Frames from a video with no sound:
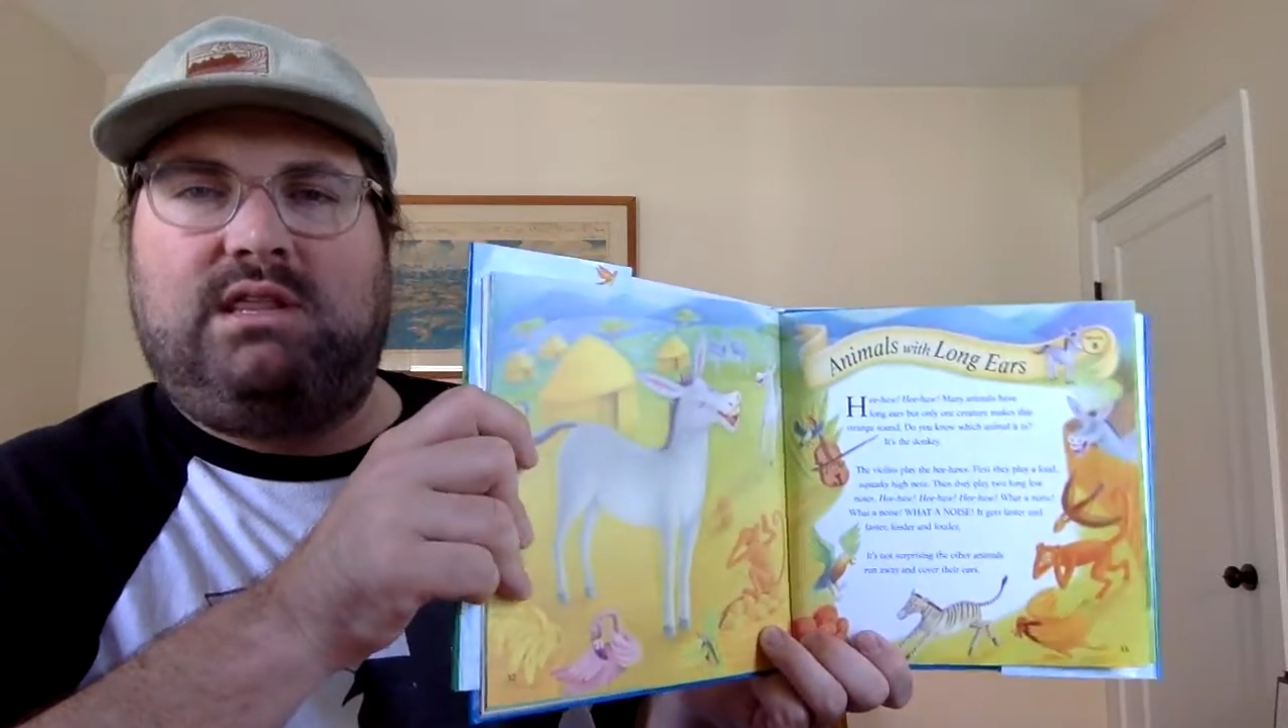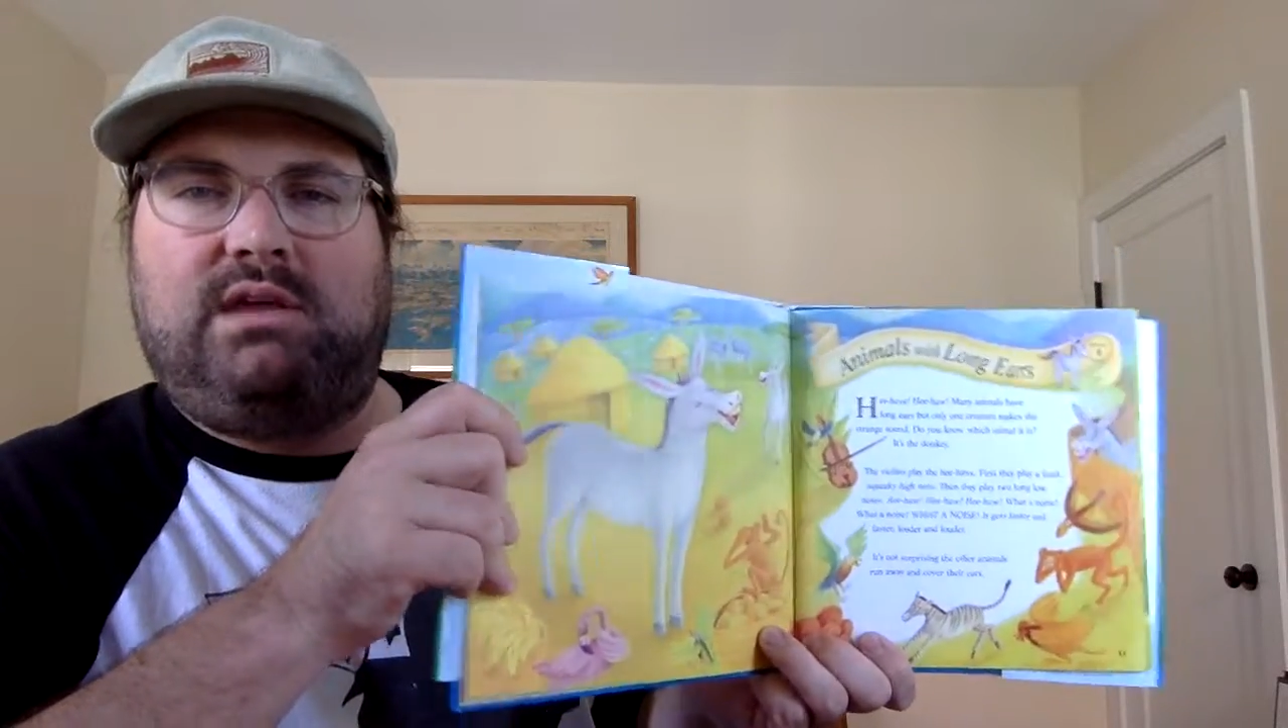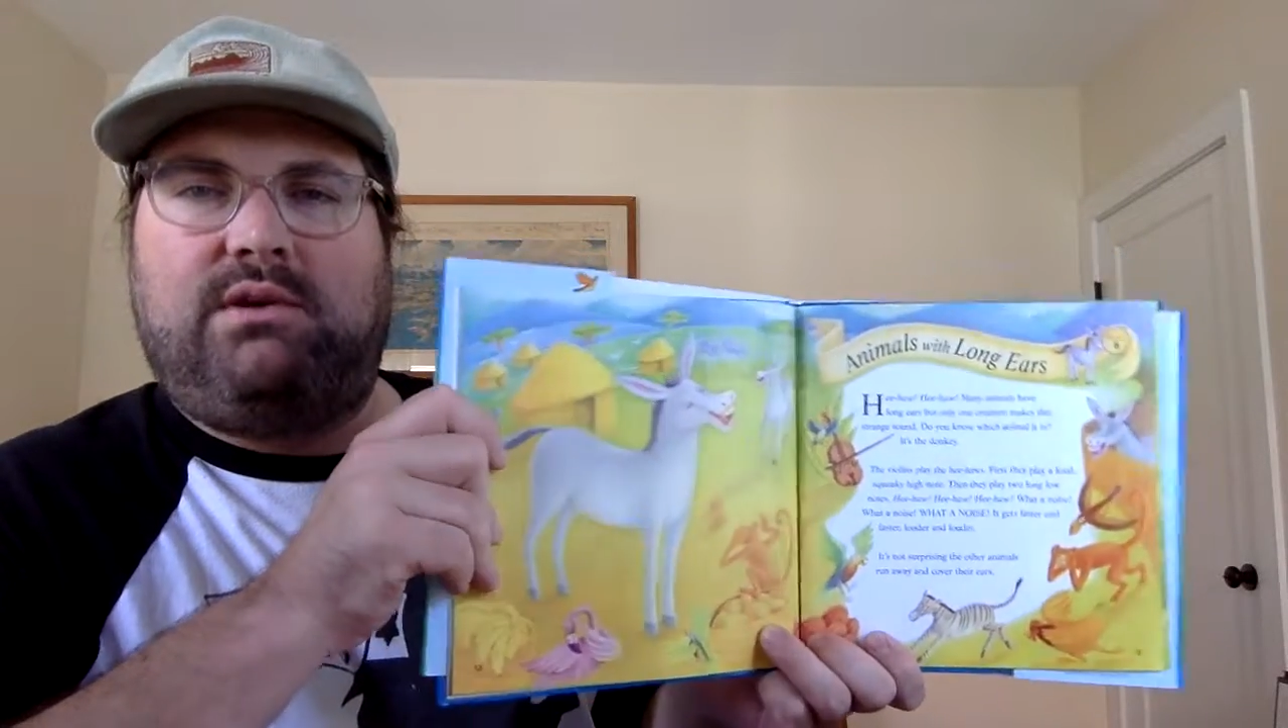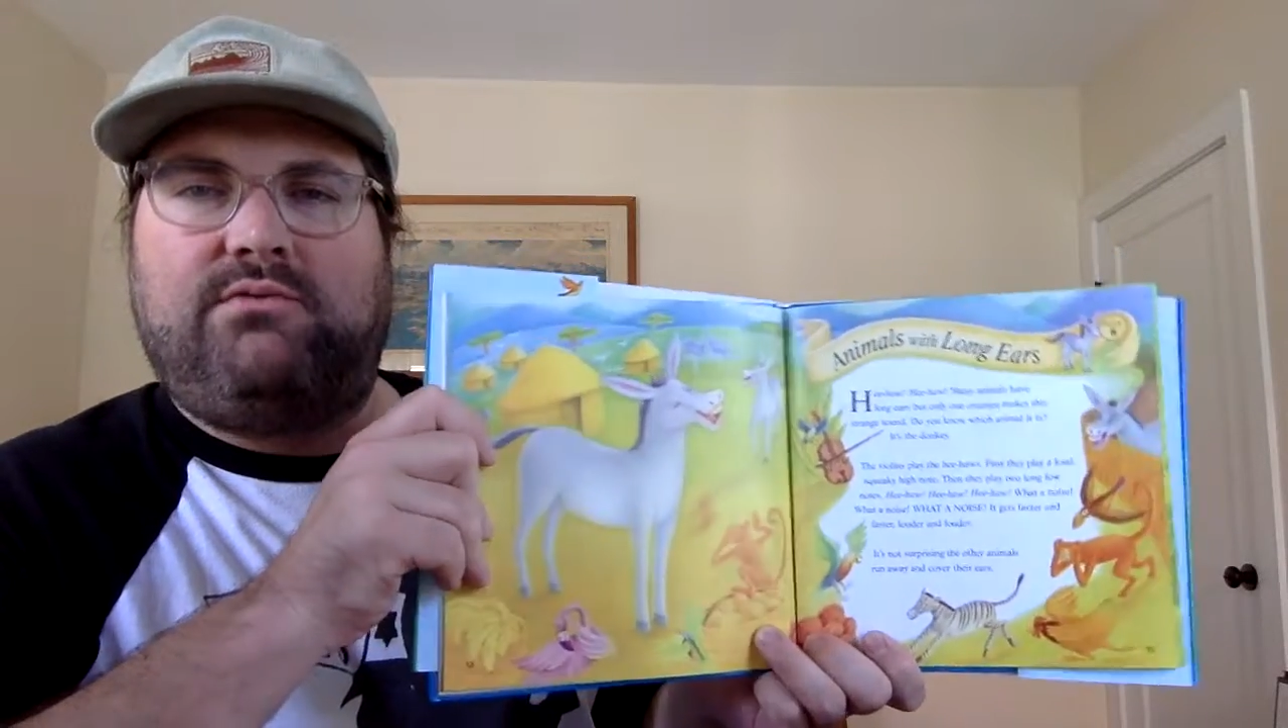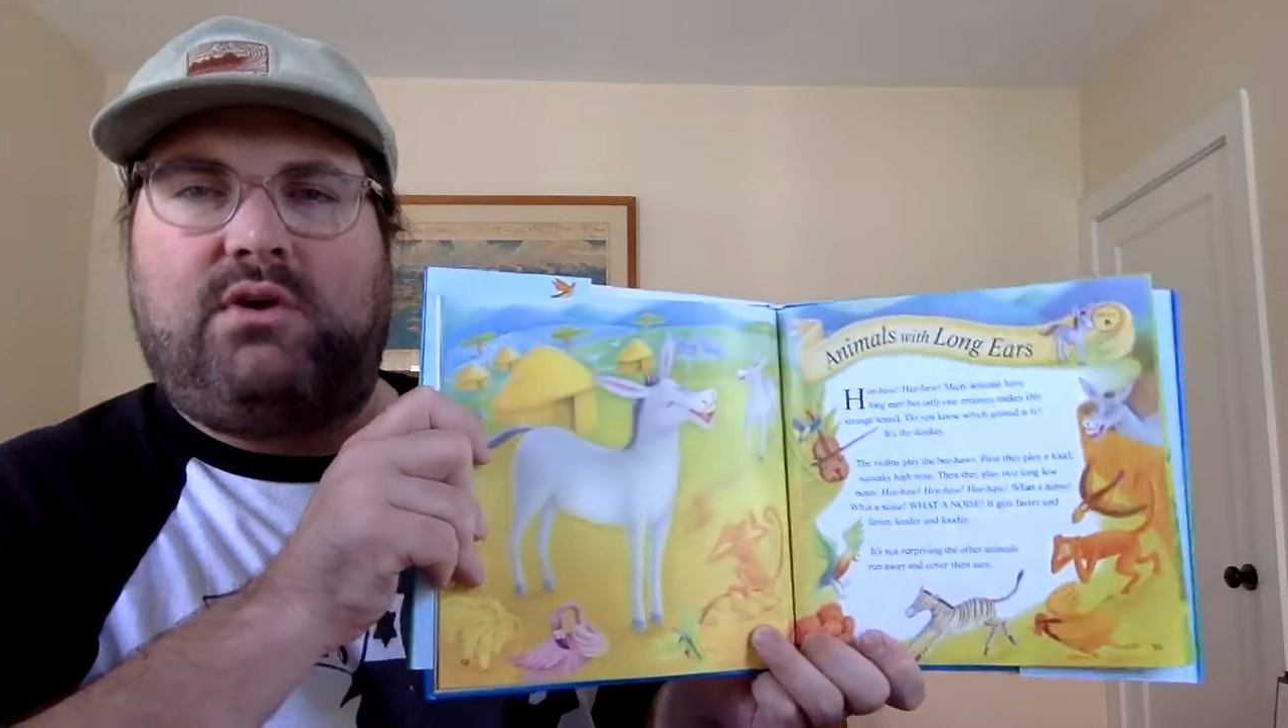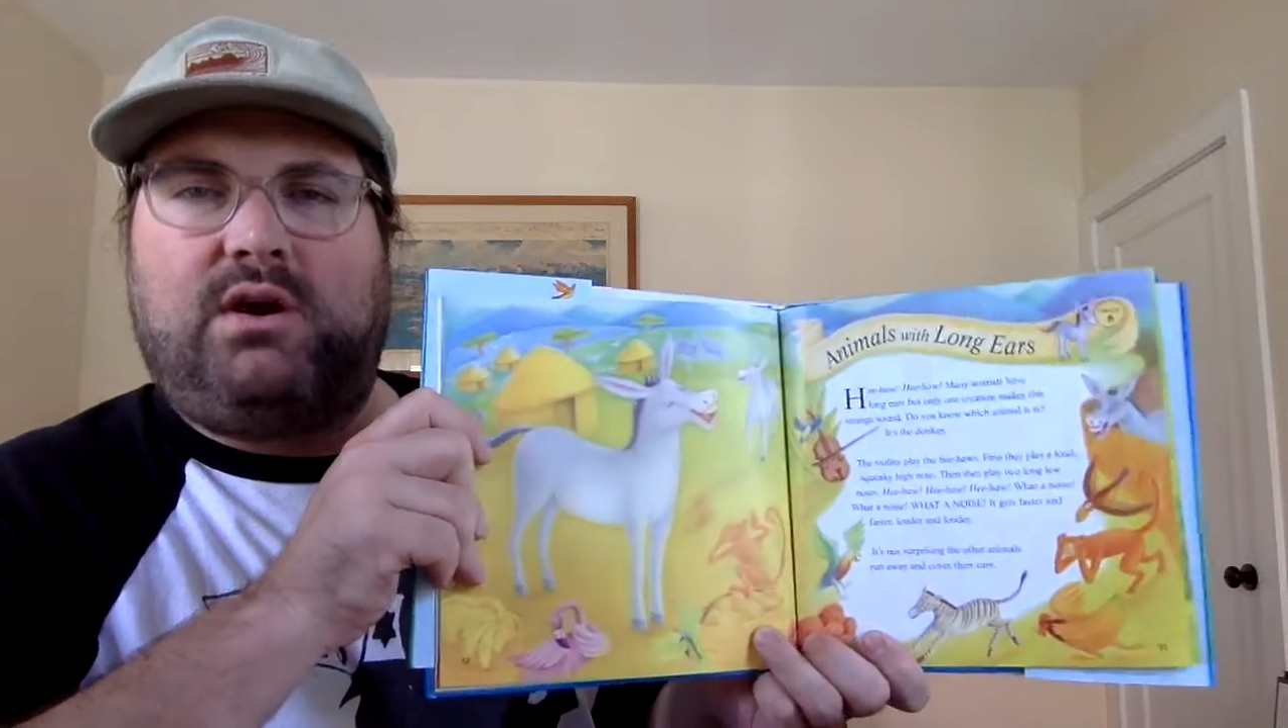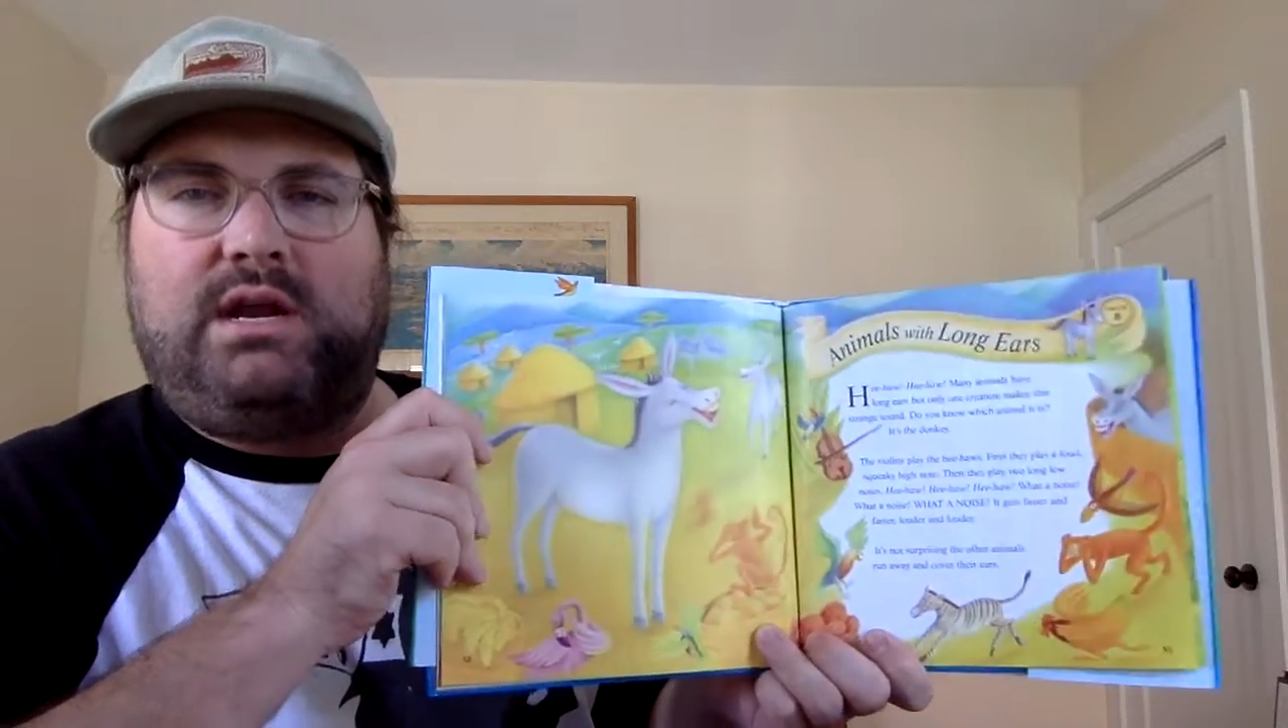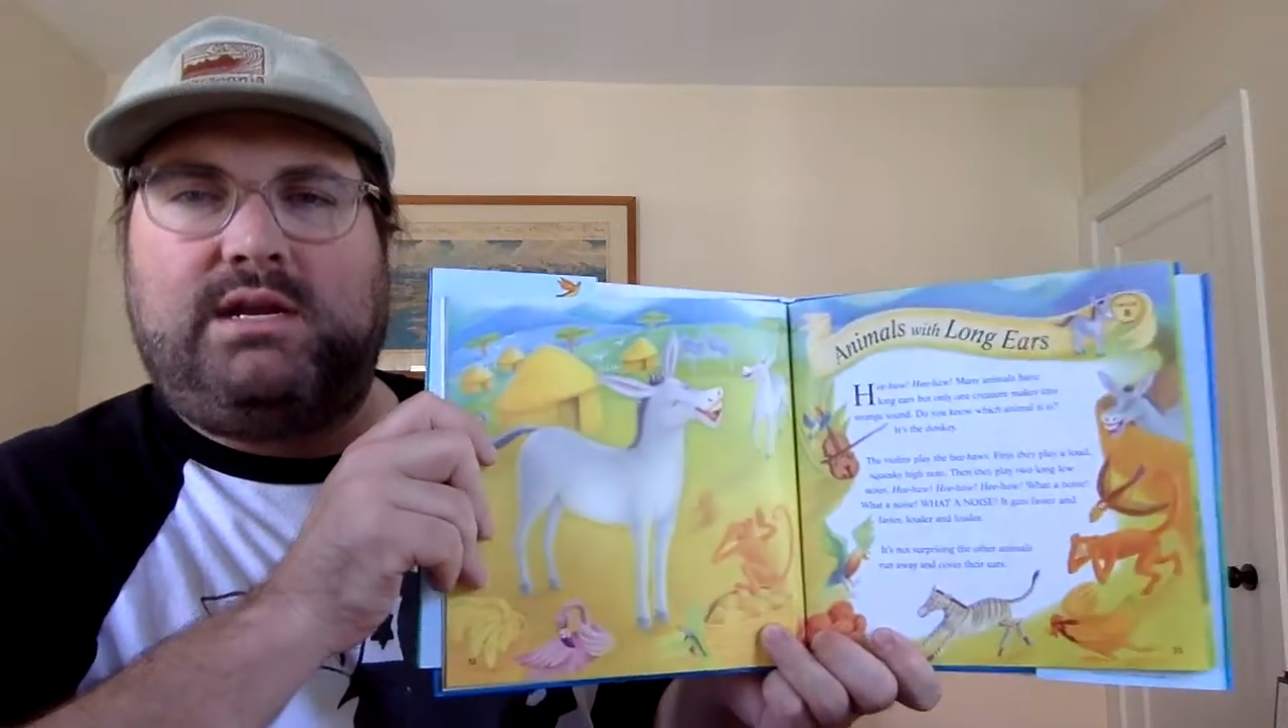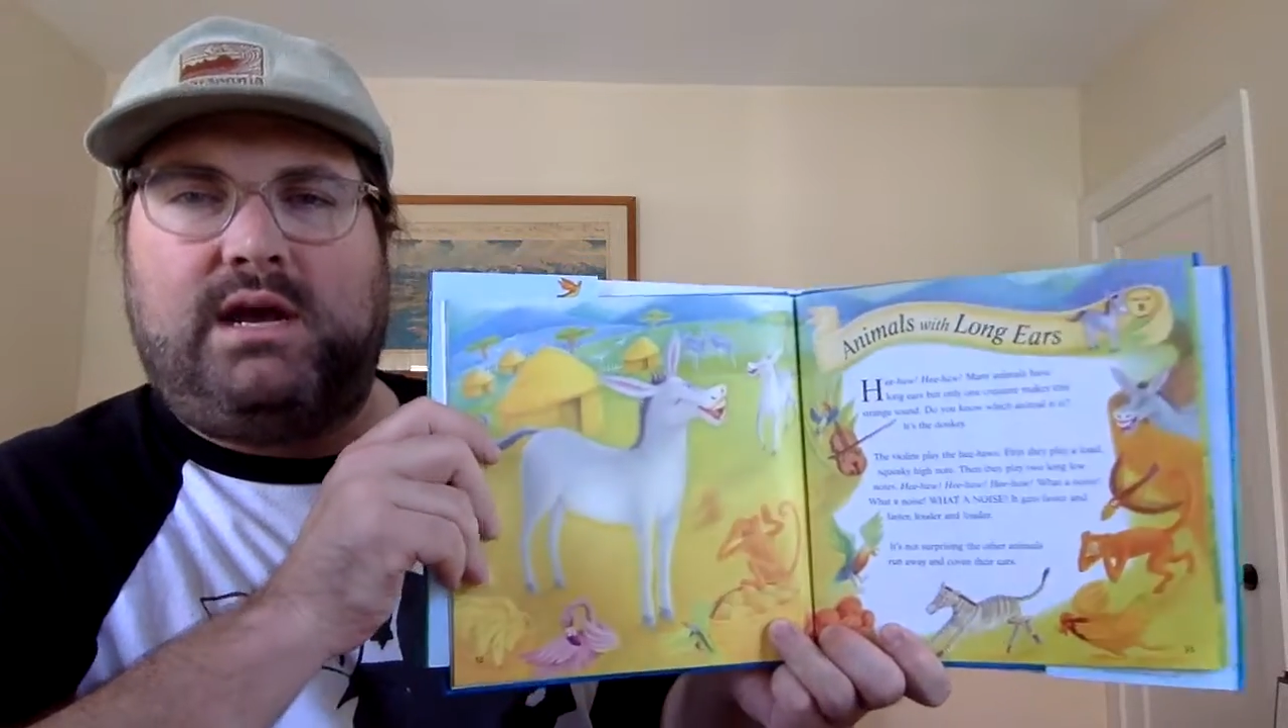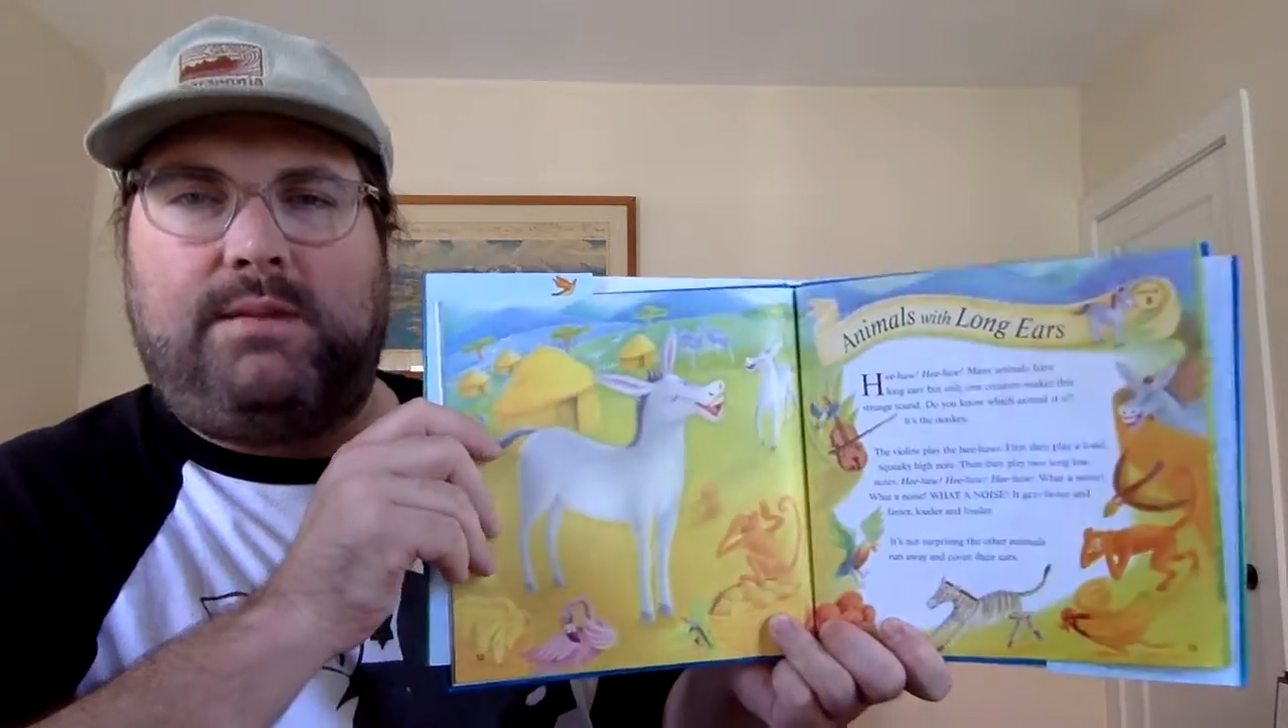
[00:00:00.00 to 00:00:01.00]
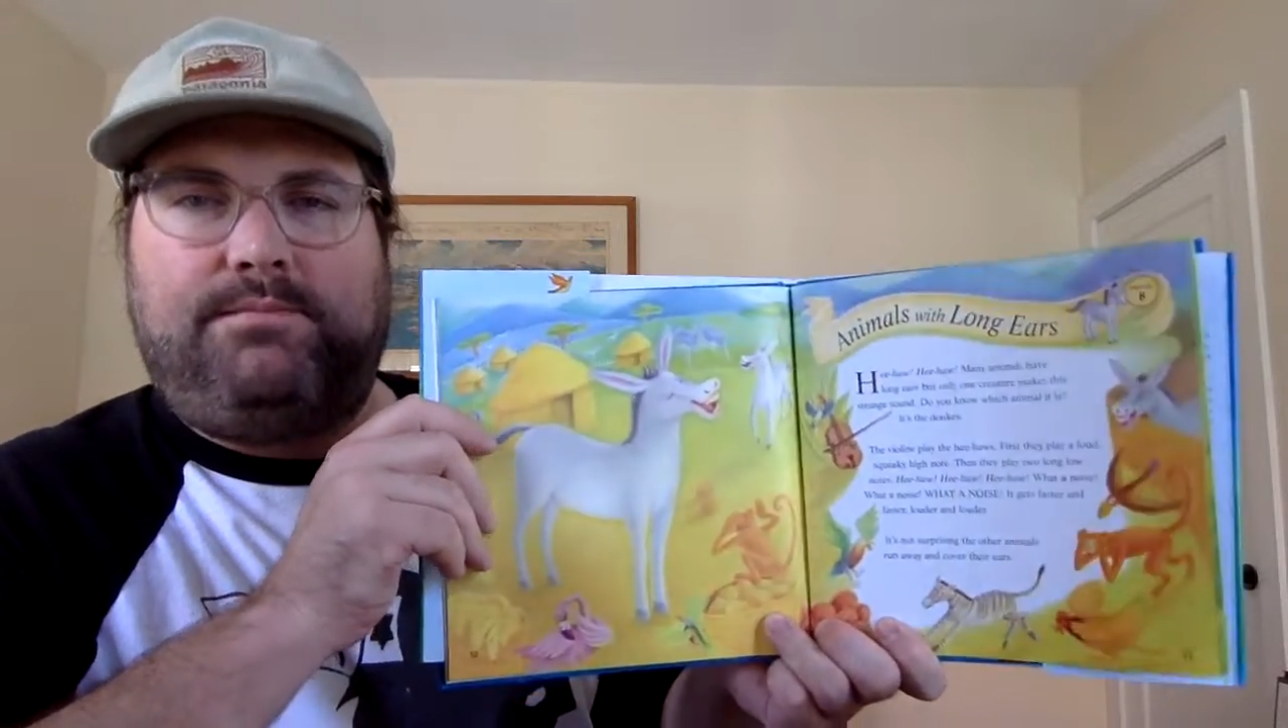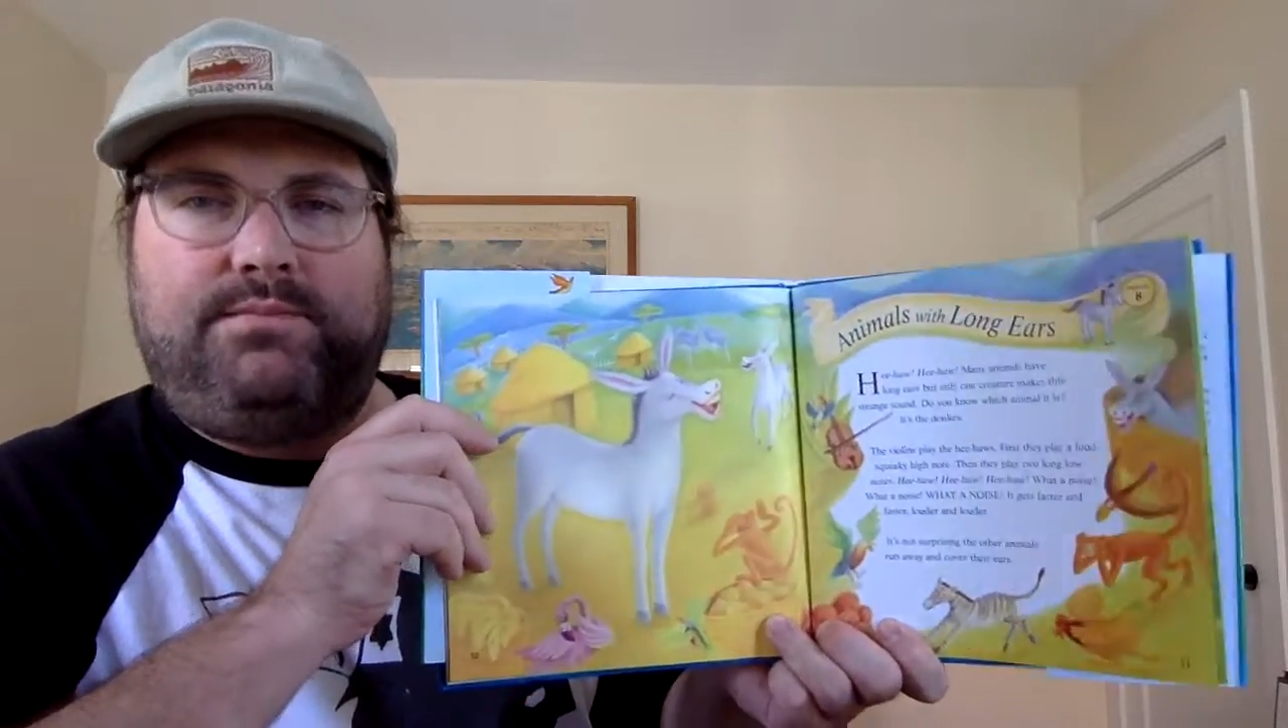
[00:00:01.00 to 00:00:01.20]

that you've already done.